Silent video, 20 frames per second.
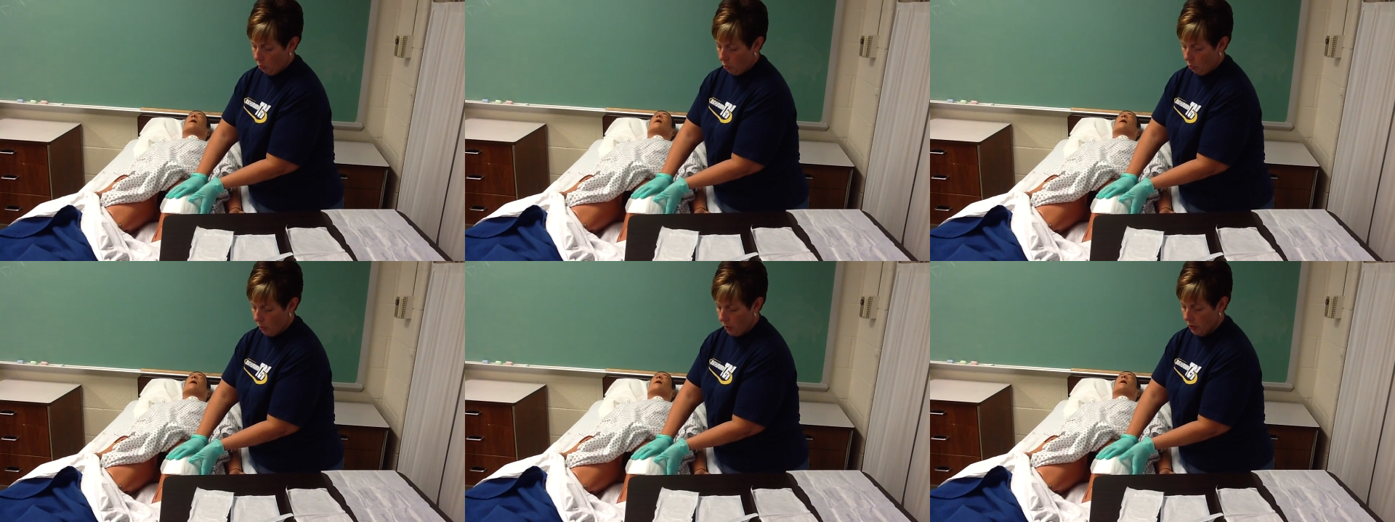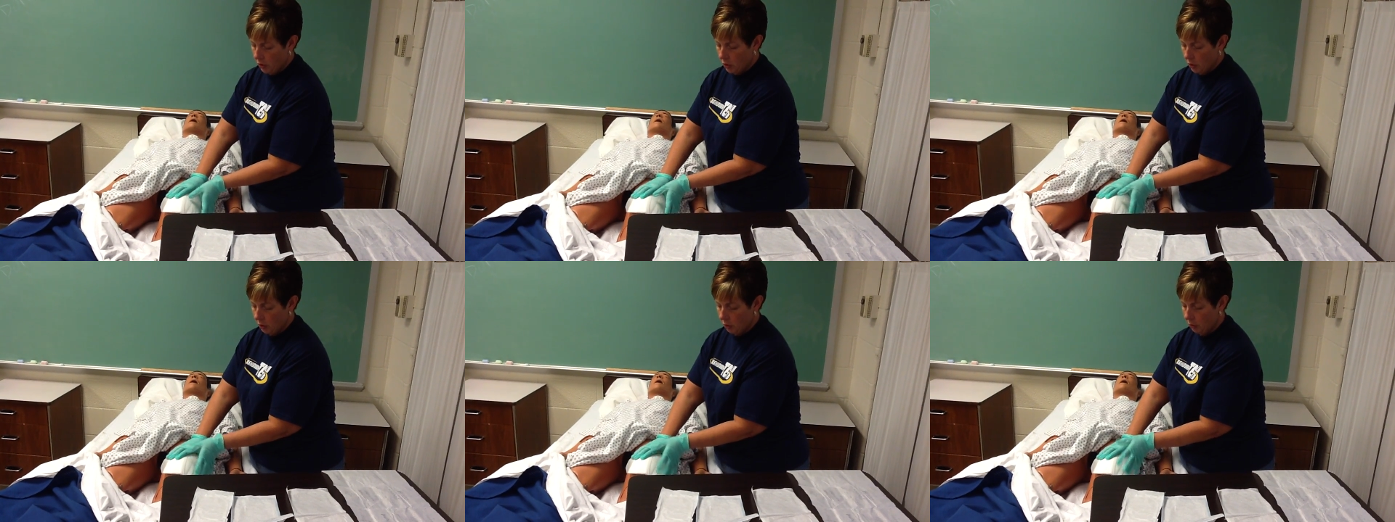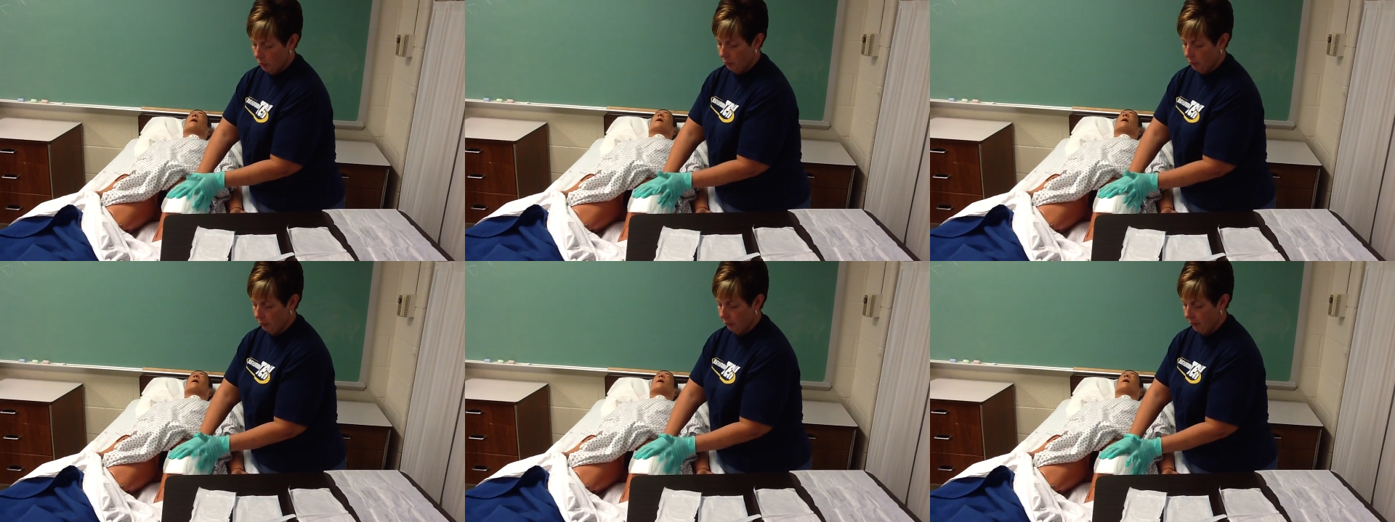Once
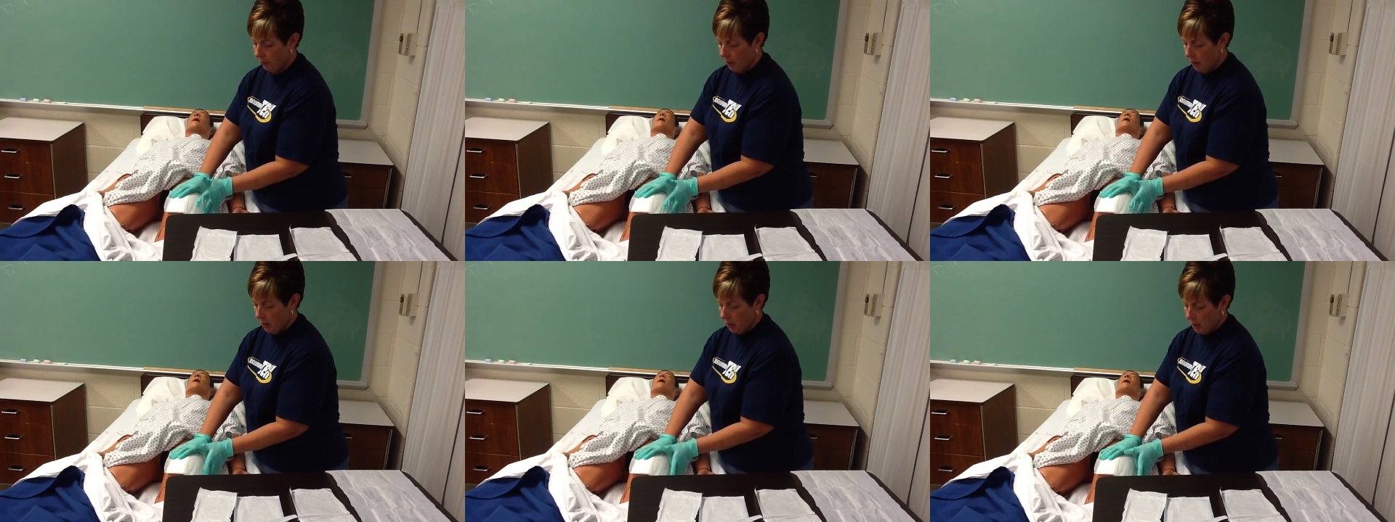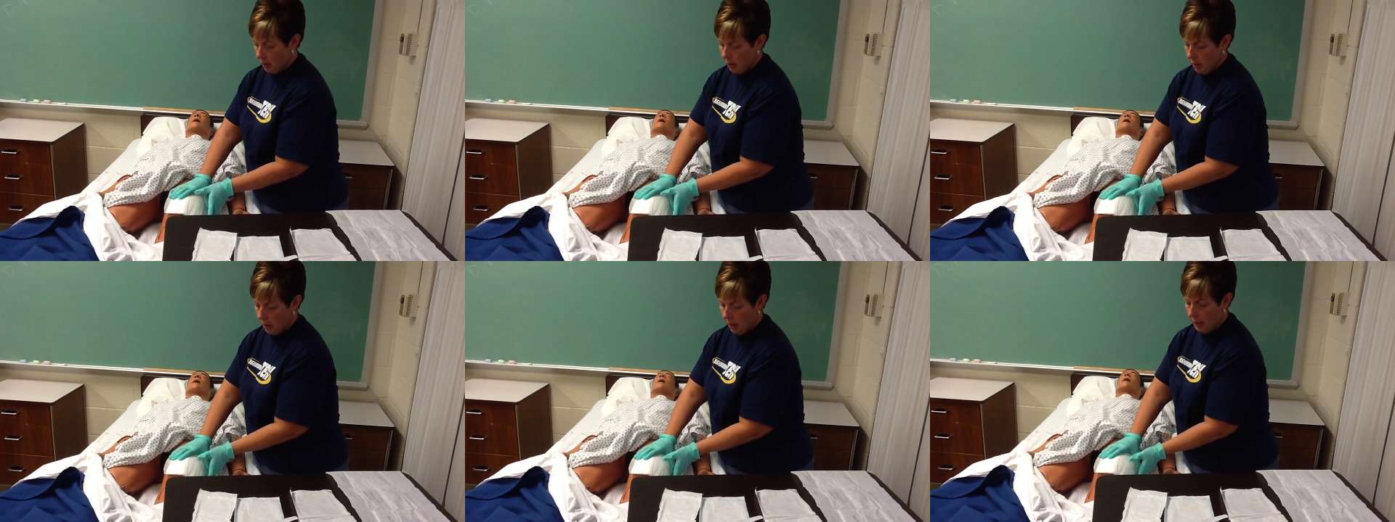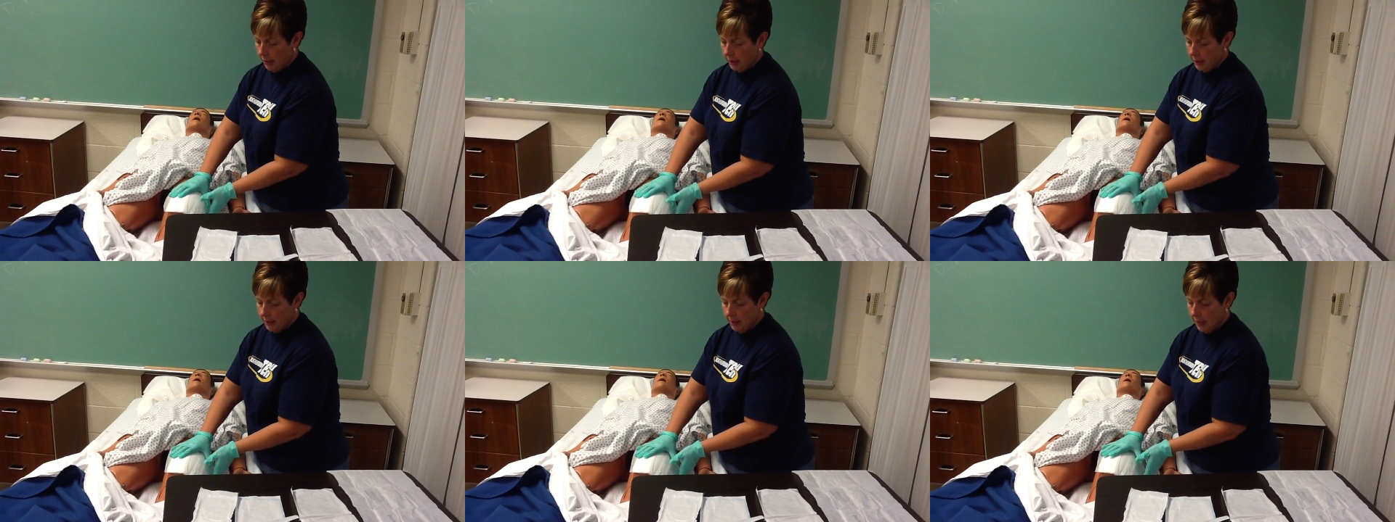you've
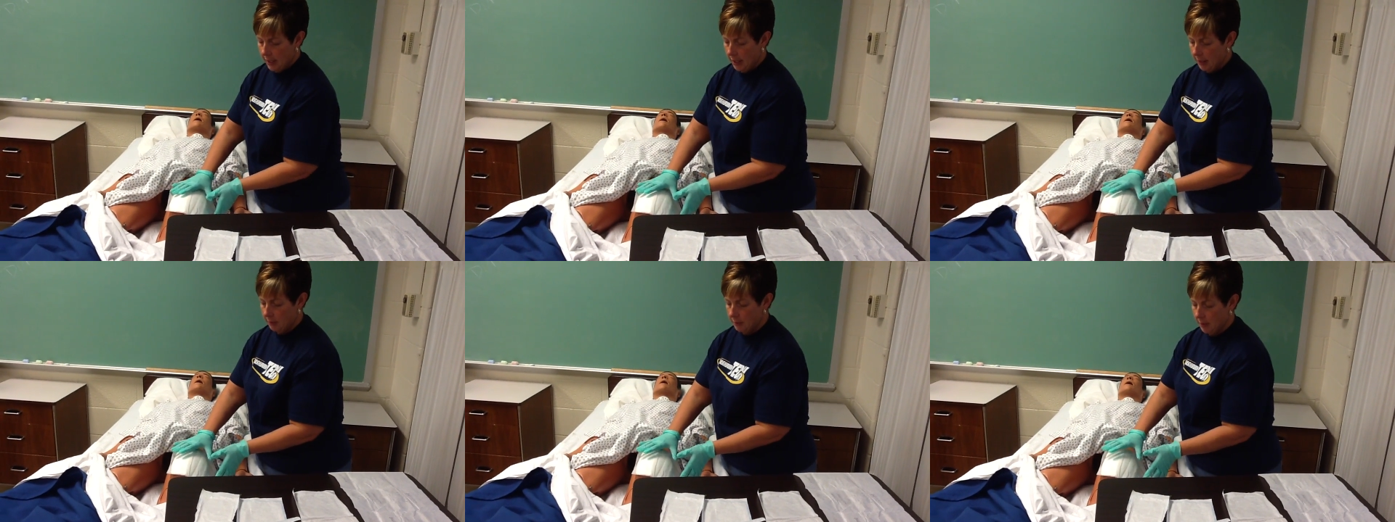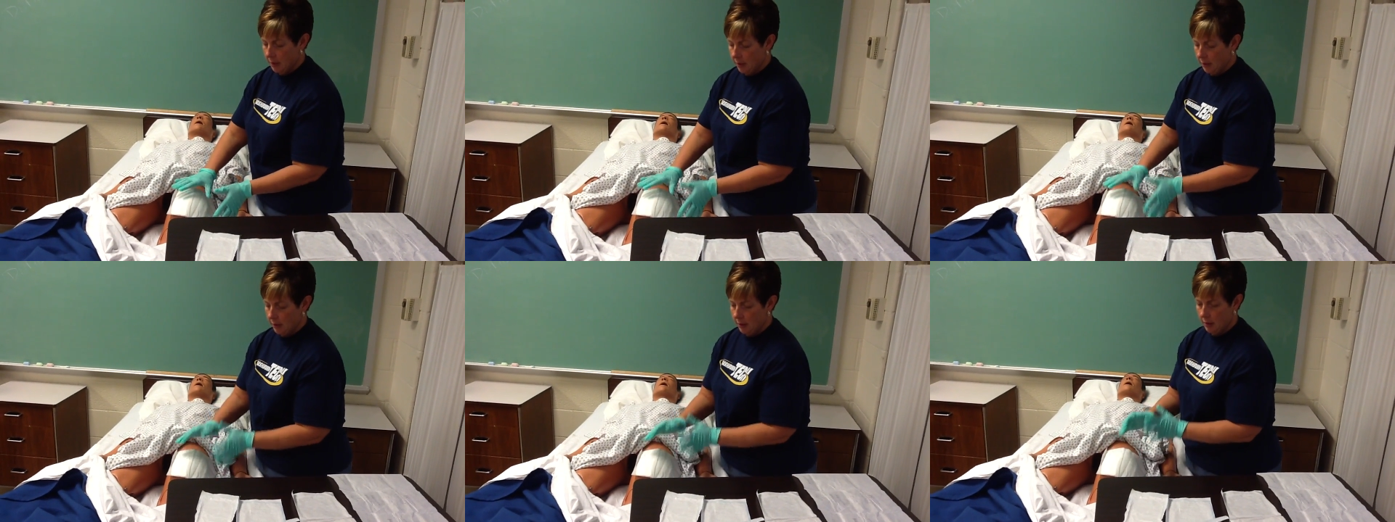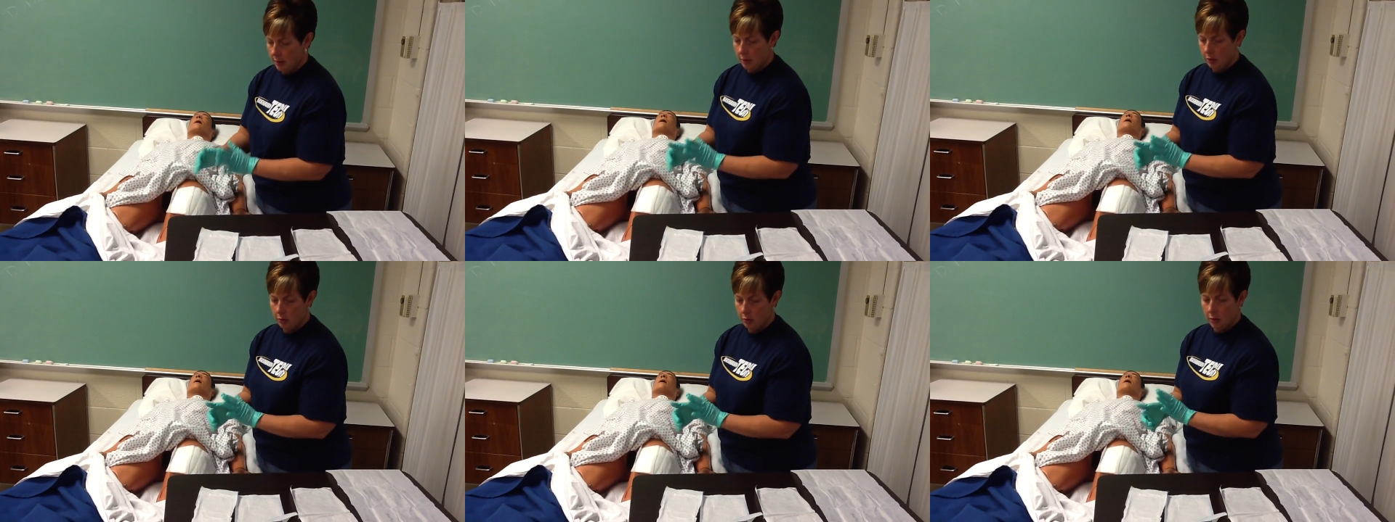got it taped,
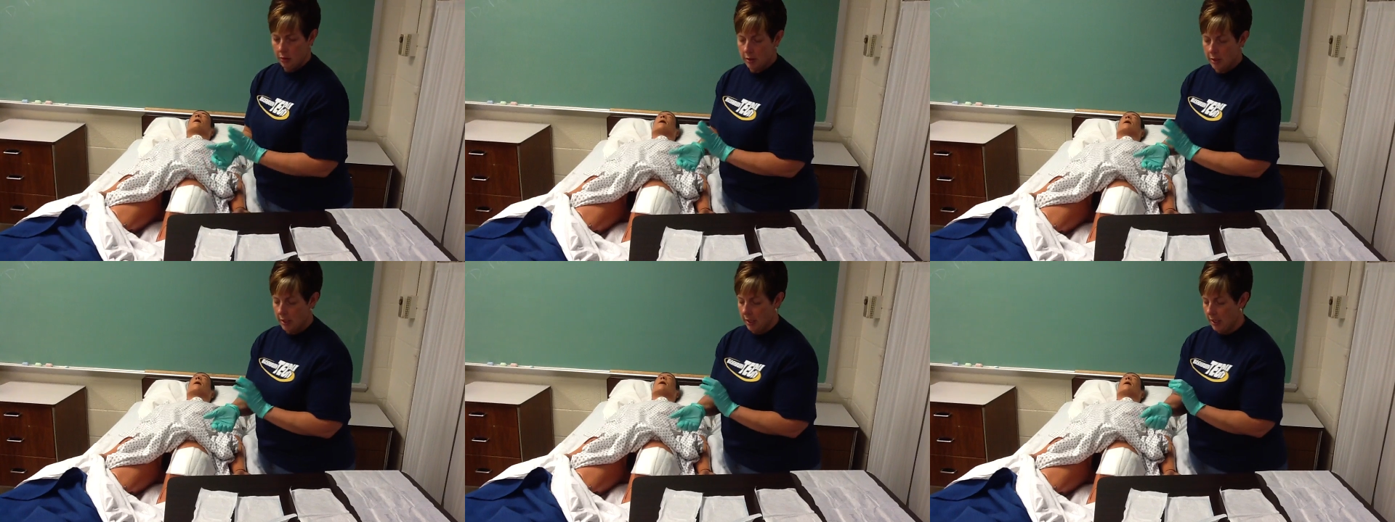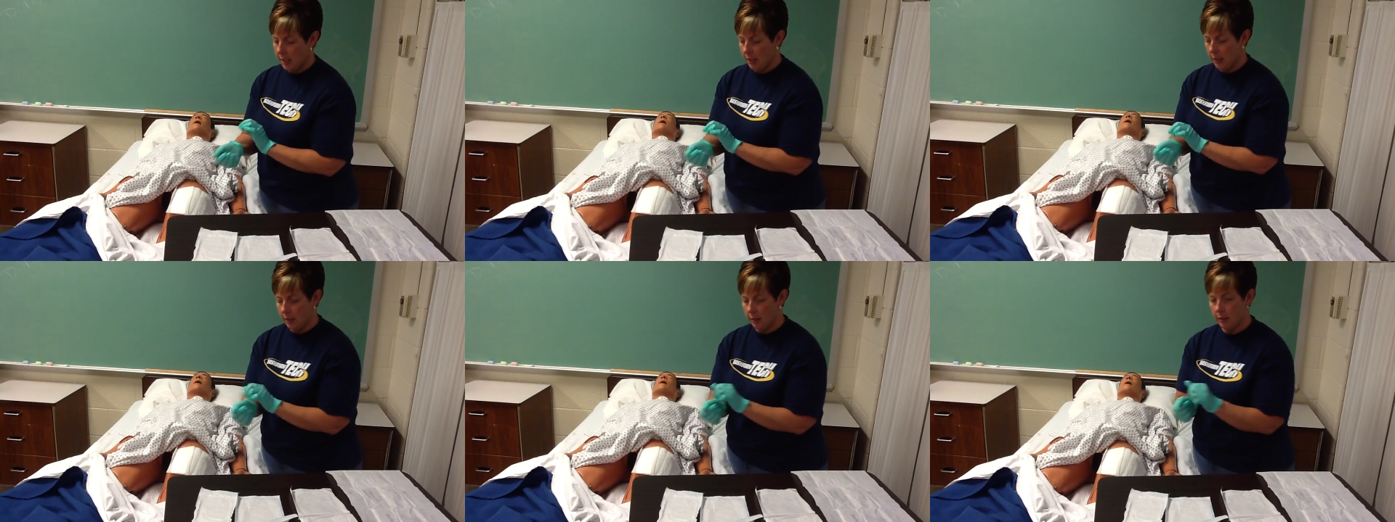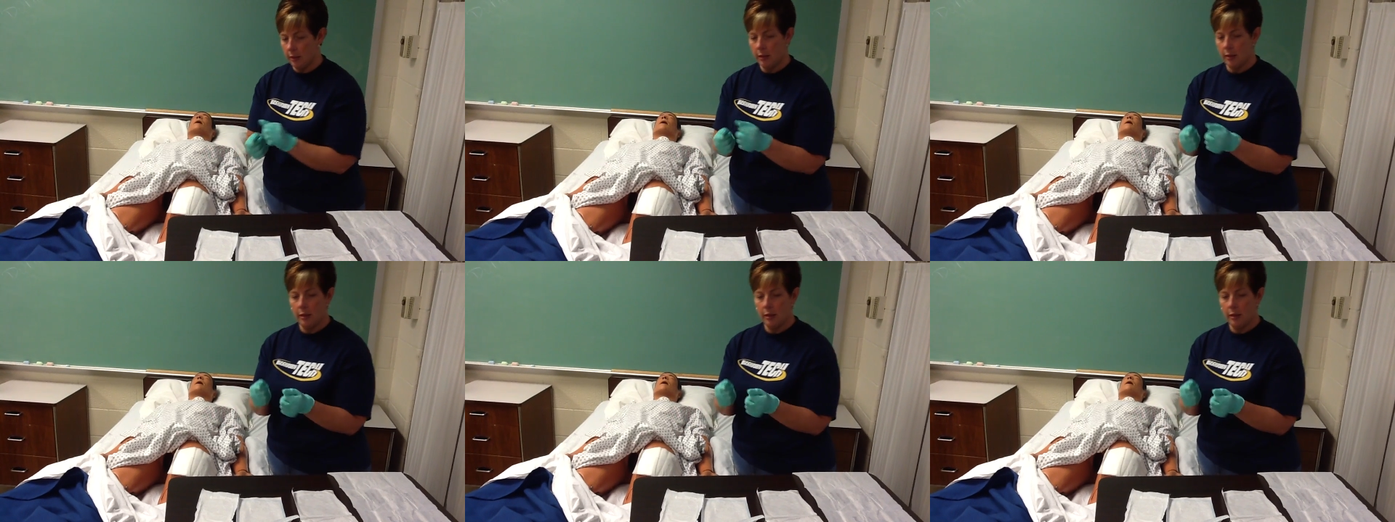then you can take and